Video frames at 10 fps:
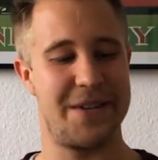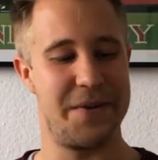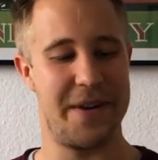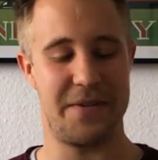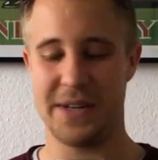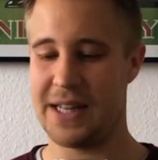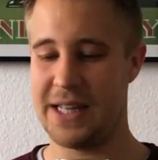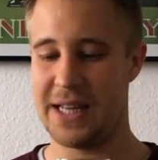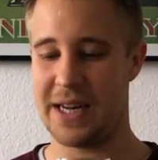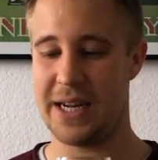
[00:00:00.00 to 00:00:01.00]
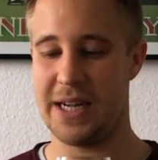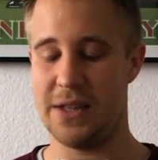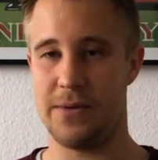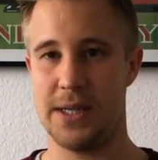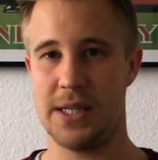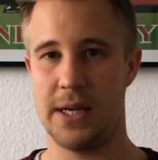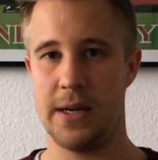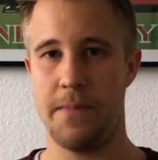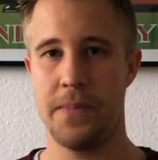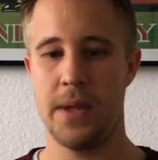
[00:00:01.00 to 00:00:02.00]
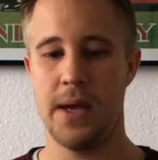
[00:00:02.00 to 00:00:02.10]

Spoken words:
Grüner Veltliner and Riesling.